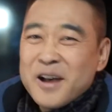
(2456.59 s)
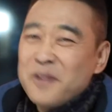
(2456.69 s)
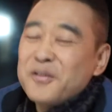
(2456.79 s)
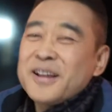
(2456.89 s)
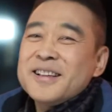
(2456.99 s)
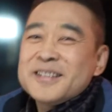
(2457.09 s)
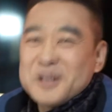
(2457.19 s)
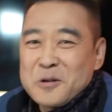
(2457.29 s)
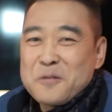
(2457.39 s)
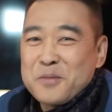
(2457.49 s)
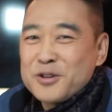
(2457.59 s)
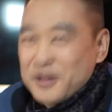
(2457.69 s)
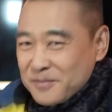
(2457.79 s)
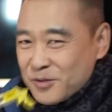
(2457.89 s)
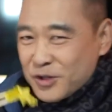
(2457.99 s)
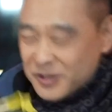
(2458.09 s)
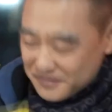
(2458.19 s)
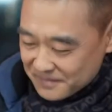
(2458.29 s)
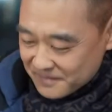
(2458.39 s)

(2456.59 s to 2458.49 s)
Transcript: Hopefully, see you in Beijing. Cheers.